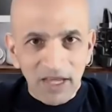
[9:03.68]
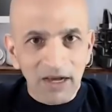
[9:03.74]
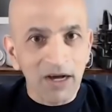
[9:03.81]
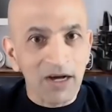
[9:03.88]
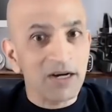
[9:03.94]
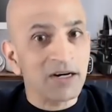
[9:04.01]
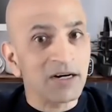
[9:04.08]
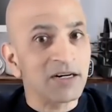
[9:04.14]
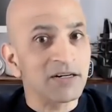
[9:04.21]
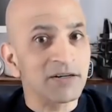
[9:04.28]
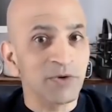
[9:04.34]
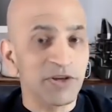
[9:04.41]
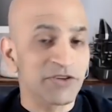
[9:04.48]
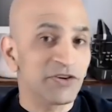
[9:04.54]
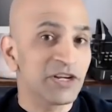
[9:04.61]

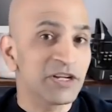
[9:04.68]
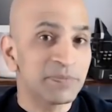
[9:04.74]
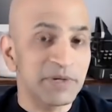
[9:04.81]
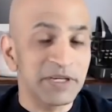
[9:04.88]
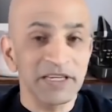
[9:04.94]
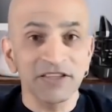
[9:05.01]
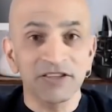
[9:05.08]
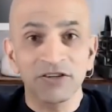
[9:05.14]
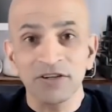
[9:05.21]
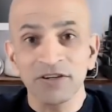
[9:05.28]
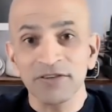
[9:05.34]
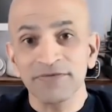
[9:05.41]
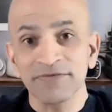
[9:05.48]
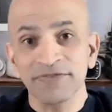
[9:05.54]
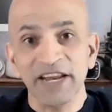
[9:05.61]
whether it be
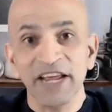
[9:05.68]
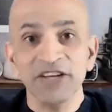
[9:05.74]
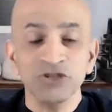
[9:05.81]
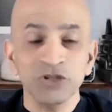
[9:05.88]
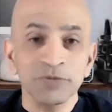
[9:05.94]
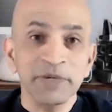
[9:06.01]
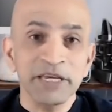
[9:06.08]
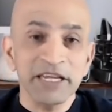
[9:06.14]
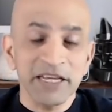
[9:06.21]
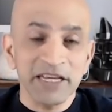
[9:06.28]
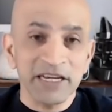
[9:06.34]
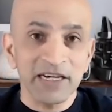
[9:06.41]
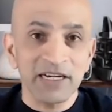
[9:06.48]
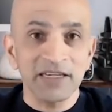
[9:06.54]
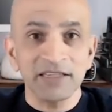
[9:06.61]
the financial
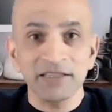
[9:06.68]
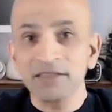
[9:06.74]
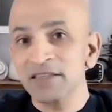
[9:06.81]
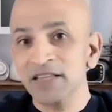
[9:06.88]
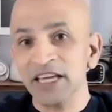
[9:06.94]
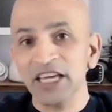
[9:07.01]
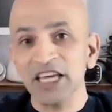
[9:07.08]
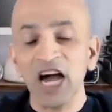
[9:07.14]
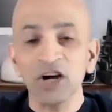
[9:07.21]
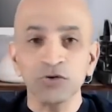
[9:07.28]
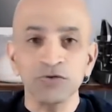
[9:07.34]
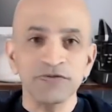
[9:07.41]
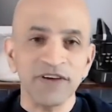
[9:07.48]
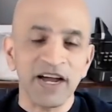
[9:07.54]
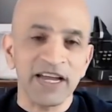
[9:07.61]
media like
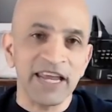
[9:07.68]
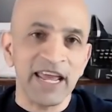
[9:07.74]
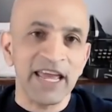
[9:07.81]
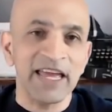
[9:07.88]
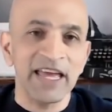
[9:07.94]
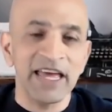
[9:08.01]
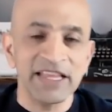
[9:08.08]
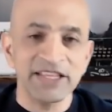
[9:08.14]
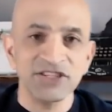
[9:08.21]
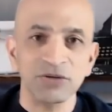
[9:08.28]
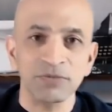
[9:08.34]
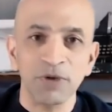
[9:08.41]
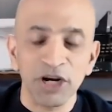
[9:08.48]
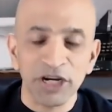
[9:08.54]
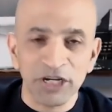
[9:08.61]
Yahoo Finance
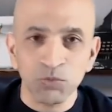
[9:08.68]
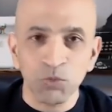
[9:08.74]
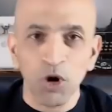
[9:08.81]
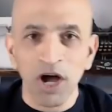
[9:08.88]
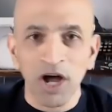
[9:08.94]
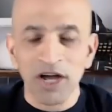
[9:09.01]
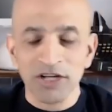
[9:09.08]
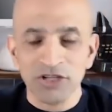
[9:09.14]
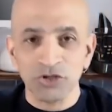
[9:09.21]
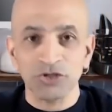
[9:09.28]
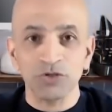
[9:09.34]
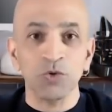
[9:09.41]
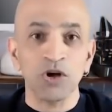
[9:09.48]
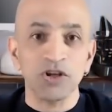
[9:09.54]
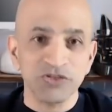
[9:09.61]
or MarketWatch or
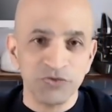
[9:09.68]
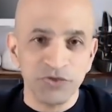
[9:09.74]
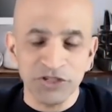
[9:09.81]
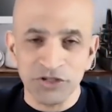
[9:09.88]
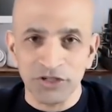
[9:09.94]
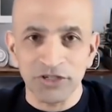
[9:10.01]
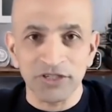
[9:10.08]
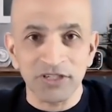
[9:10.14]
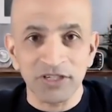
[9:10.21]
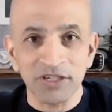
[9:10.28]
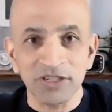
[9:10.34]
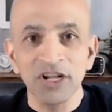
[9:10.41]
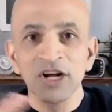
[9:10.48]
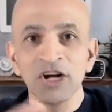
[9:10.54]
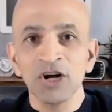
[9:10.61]
the Wall Street
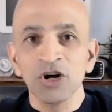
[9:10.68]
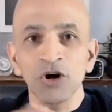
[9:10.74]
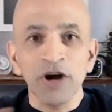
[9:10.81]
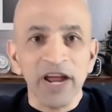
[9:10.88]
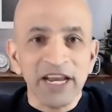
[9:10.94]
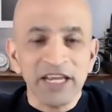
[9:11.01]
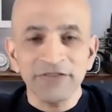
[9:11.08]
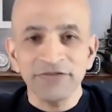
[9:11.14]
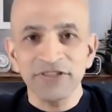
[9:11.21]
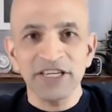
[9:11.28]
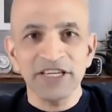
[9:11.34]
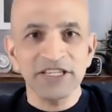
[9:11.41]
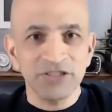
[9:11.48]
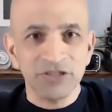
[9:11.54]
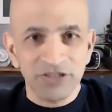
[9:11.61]
Journal or any of
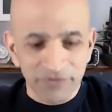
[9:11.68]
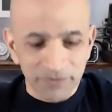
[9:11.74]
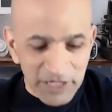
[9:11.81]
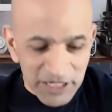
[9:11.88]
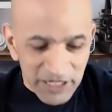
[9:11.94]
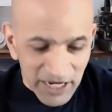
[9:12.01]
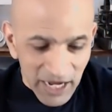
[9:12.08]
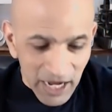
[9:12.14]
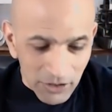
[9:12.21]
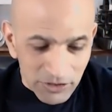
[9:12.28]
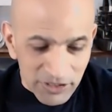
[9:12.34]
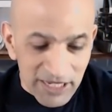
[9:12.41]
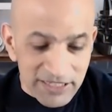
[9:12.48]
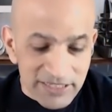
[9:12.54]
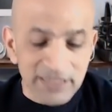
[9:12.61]
these sort of media
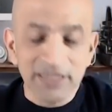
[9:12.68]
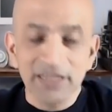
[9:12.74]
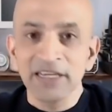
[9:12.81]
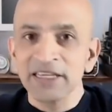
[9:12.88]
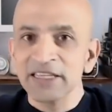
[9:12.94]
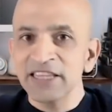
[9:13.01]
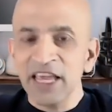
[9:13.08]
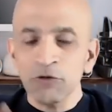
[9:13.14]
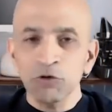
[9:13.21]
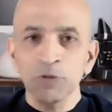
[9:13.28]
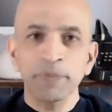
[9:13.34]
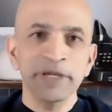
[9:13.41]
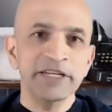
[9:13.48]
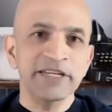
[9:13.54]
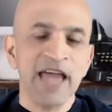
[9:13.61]
outlets. They
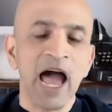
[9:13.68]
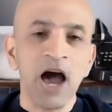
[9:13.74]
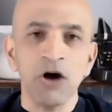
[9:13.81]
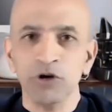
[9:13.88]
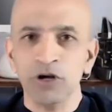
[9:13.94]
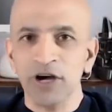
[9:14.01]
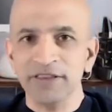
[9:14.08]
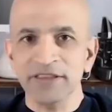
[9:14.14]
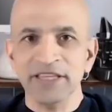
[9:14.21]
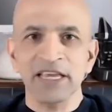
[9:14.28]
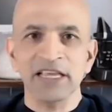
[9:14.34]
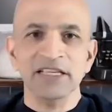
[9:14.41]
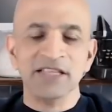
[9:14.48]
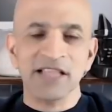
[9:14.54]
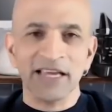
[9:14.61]
will be down on
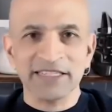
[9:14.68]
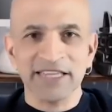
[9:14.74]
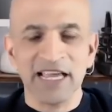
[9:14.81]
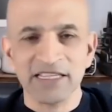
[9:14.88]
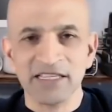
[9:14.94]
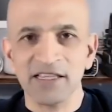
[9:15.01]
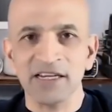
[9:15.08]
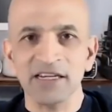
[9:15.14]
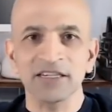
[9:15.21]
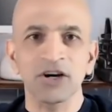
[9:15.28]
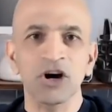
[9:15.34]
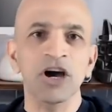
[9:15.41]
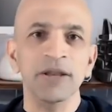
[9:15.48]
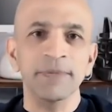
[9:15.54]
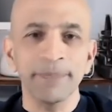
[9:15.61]
things like Tesla,
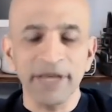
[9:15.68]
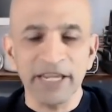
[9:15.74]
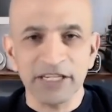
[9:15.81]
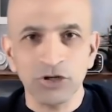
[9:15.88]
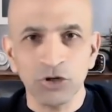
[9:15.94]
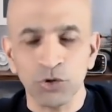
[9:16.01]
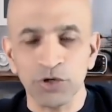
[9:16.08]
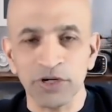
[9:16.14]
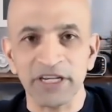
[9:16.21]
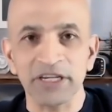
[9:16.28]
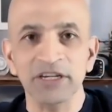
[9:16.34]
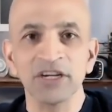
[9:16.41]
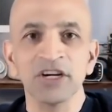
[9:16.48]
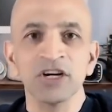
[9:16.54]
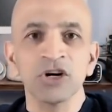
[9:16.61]
on
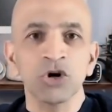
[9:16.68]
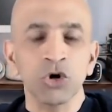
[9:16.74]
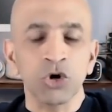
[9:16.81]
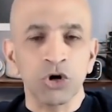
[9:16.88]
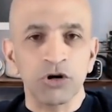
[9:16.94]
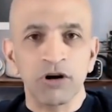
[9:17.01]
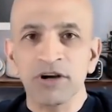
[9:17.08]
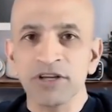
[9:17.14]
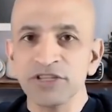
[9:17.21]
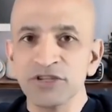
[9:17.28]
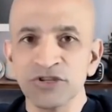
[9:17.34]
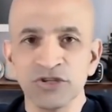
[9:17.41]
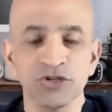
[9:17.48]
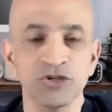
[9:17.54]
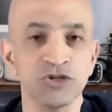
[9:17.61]
Bitcoin, or on
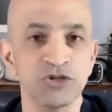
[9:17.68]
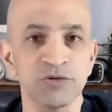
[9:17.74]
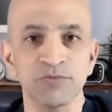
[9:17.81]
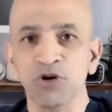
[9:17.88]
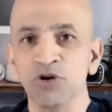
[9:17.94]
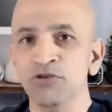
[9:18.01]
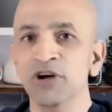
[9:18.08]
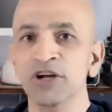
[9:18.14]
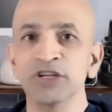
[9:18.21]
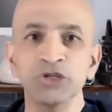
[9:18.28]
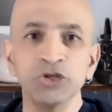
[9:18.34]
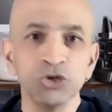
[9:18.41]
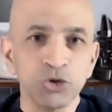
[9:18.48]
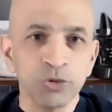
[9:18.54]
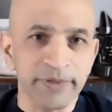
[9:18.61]
Zoom, or on
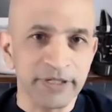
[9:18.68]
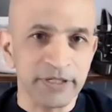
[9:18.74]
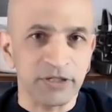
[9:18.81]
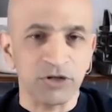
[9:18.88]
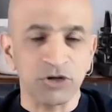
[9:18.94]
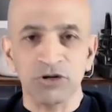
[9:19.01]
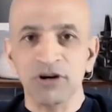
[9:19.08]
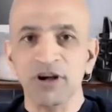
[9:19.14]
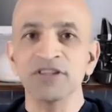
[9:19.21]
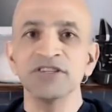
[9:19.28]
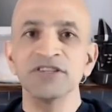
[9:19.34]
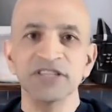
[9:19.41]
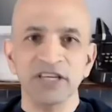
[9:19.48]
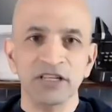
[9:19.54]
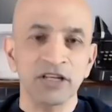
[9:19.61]
Uber, or on
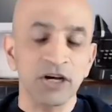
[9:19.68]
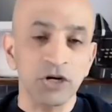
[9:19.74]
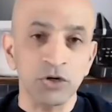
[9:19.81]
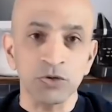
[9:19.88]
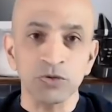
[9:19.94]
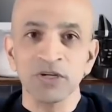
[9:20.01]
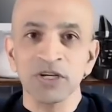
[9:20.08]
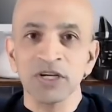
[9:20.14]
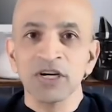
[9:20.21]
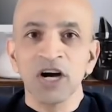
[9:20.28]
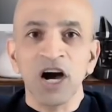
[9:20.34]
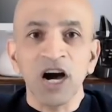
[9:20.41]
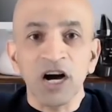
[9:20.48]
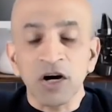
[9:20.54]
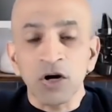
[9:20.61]
Zillow,
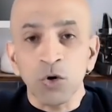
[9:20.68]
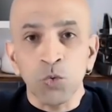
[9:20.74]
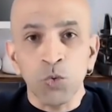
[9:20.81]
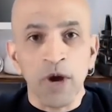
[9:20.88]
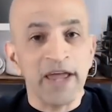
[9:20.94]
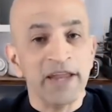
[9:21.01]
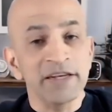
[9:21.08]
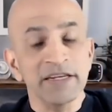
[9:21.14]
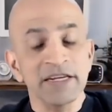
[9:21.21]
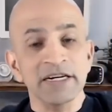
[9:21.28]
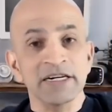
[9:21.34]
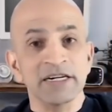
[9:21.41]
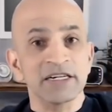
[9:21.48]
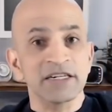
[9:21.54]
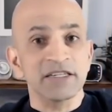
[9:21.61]

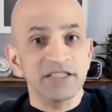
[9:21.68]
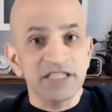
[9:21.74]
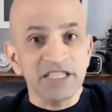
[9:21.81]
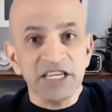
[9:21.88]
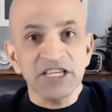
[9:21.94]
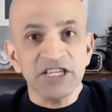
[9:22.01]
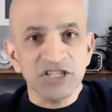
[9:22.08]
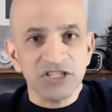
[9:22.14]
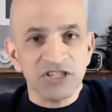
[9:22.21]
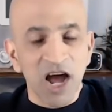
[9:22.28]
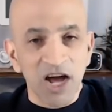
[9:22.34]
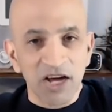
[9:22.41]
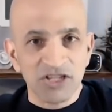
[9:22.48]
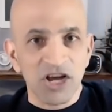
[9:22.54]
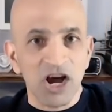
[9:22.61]
when these
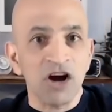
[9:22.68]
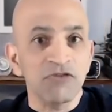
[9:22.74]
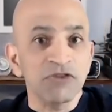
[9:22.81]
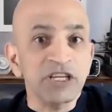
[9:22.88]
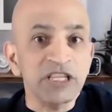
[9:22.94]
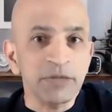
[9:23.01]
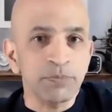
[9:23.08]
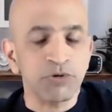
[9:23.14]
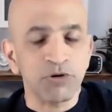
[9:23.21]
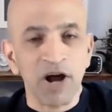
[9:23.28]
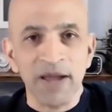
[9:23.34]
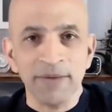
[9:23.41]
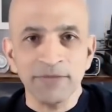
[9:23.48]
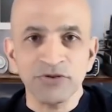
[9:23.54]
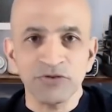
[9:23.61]
stocks are really
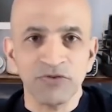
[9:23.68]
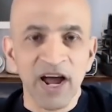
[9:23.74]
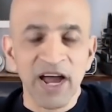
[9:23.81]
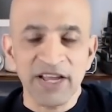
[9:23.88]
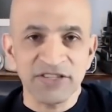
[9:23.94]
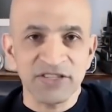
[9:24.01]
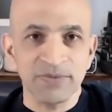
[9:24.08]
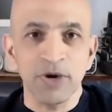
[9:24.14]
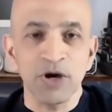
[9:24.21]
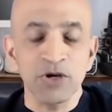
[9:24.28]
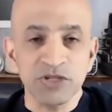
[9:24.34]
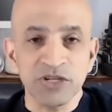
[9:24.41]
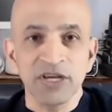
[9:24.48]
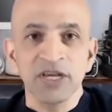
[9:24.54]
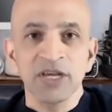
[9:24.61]
primed to rise the
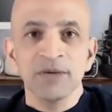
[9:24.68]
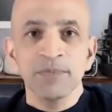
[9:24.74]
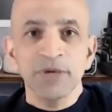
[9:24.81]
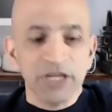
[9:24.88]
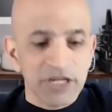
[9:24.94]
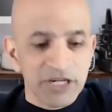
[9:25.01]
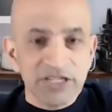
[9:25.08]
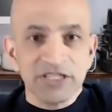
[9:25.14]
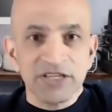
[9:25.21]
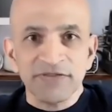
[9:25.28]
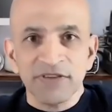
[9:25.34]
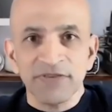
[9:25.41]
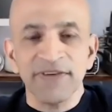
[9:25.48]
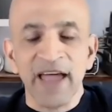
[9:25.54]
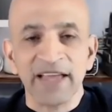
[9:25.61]
most because of
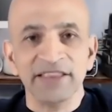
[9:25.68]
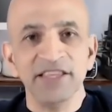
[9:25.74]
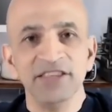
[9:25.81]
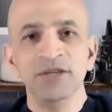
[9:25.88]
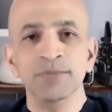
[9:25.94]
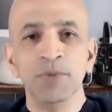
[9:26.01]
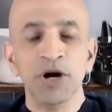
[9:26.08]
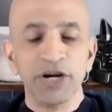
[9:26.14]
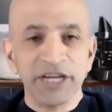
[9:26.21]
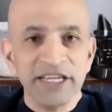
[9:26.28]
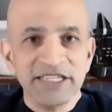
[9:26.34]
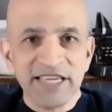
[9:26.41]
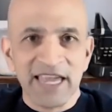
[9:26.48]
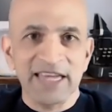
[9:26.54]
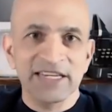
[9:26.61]
the fact that the
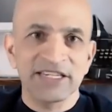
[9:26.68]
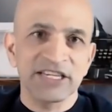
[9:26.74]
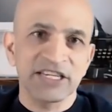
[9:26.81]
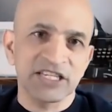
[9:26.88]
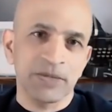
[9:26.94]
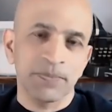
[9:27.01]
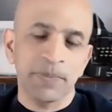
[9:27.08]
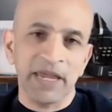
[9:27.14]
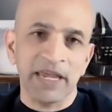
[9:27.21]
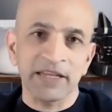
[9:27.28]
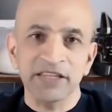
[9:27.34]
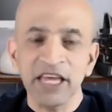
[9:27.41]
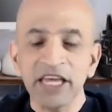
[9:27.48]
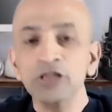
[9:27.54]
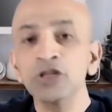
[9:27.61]
markets
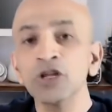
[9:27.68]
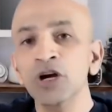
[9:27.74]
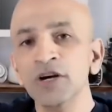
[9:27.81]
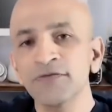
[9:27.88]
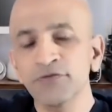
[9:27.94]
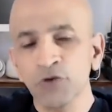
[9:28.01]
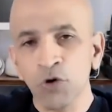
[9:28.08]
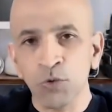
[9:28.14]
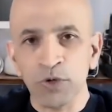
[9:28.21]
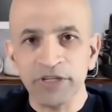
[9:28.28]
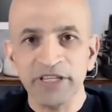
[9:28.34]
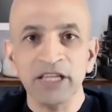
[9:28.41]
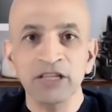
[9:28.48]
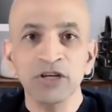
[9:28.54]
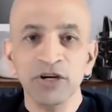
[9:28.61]
anticipate. They look
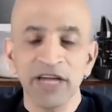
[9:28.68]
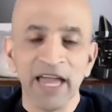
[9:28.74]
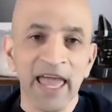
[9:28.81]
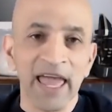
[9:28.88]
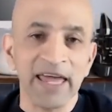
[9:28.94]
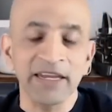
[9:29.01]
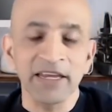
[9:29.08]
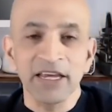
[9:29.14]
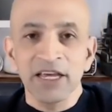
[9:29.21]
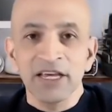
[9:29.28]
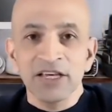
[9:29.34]
forward, they look ahead.